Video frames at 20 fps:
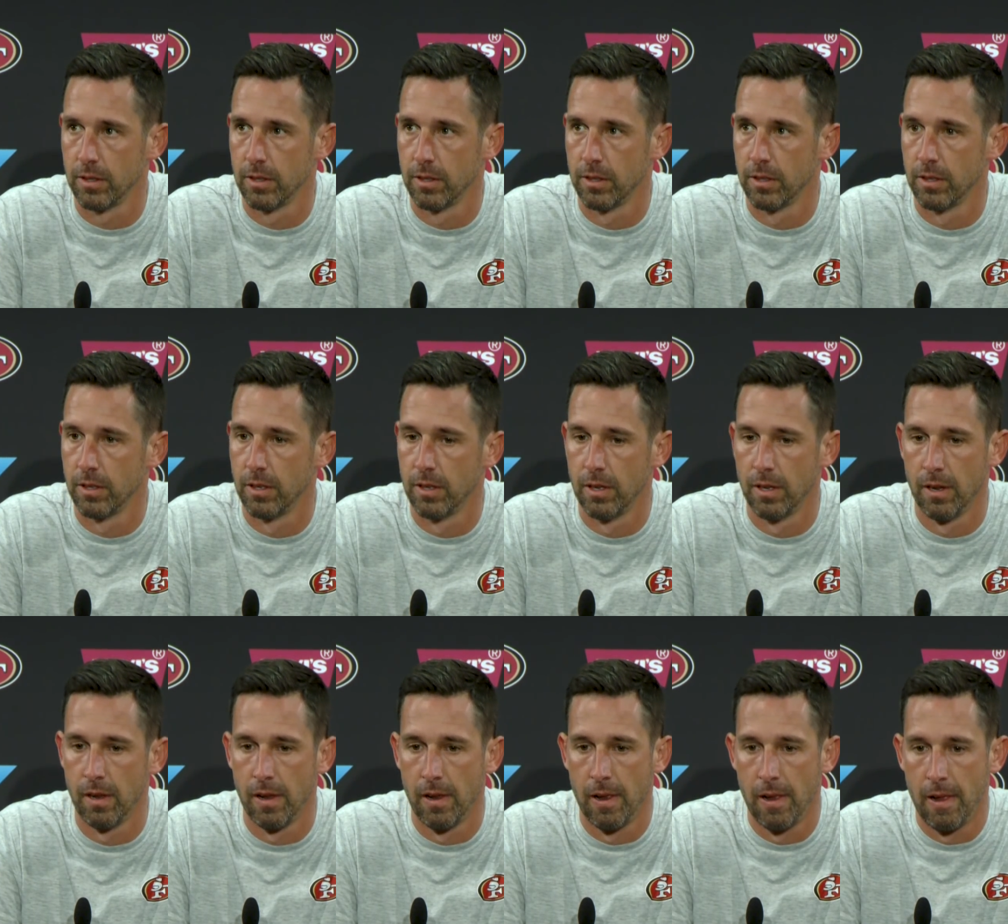So
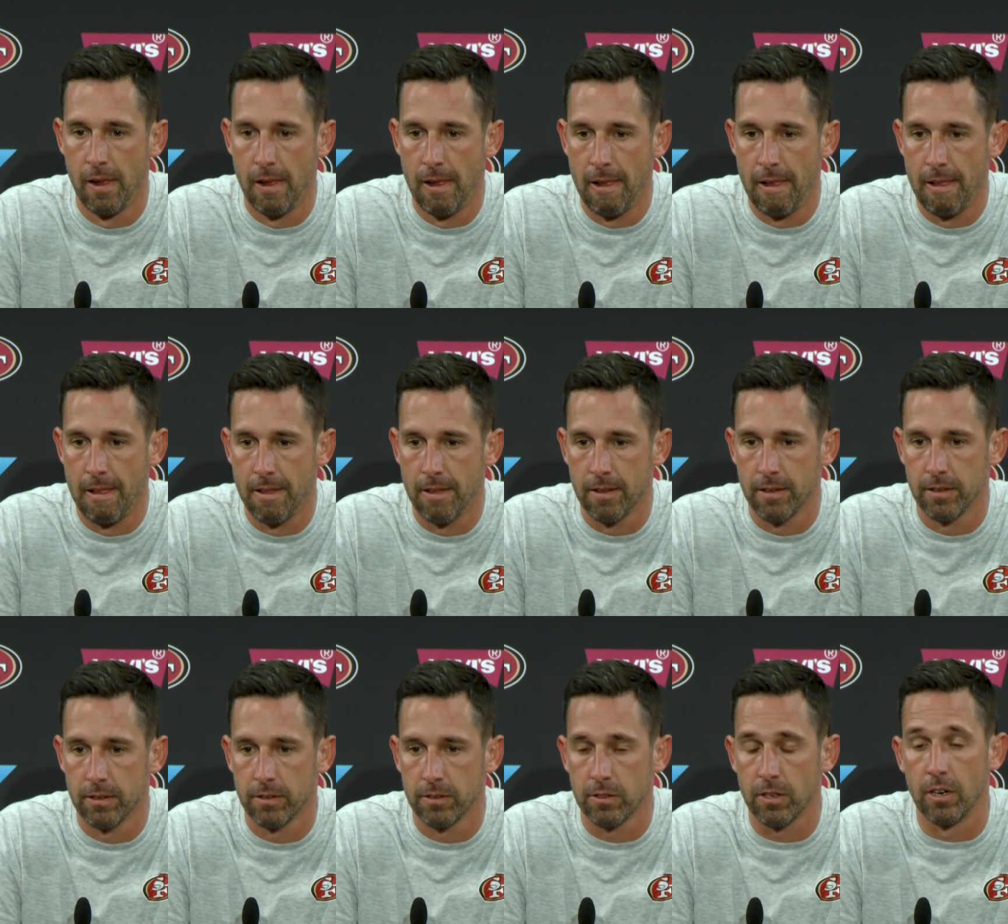
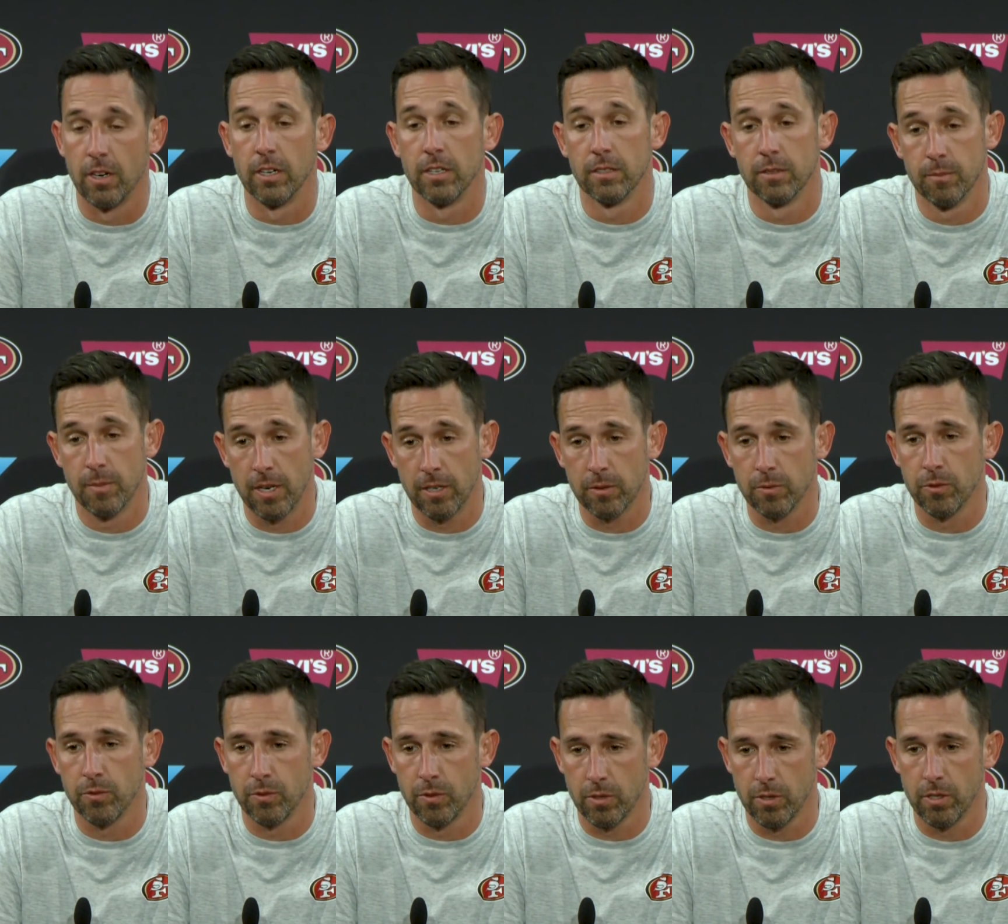Sorry,
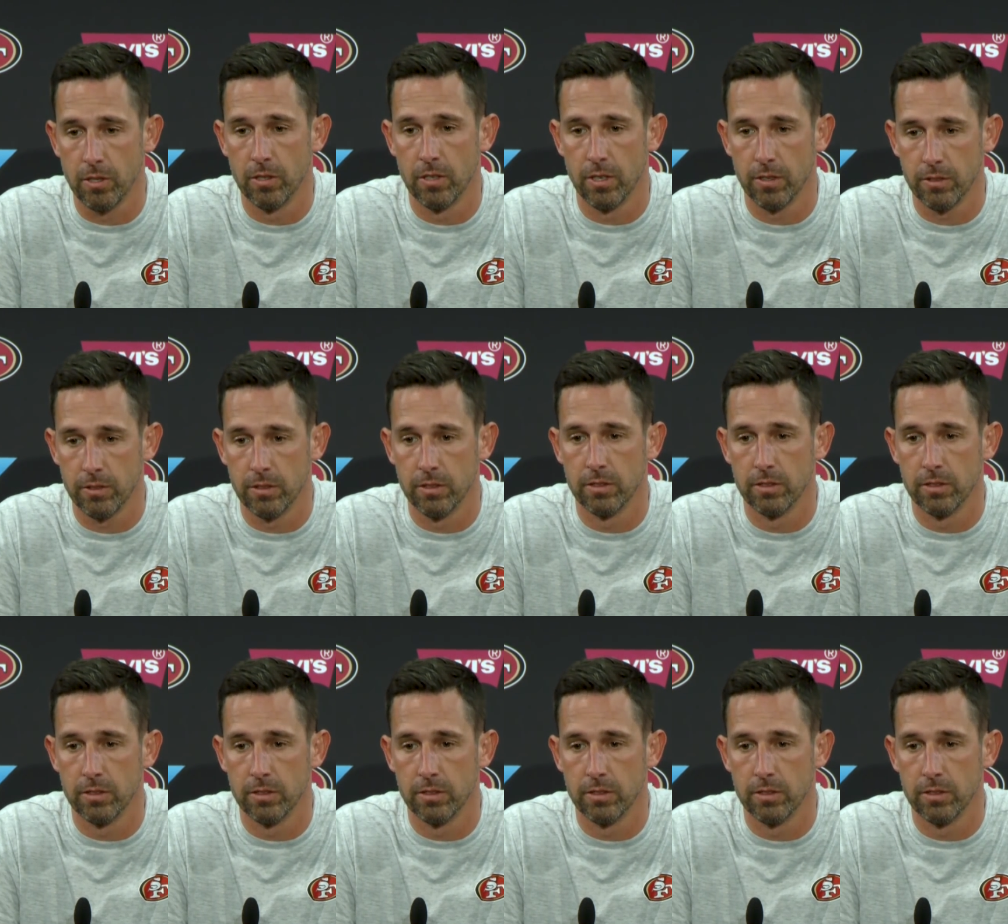Malcolm's full go also.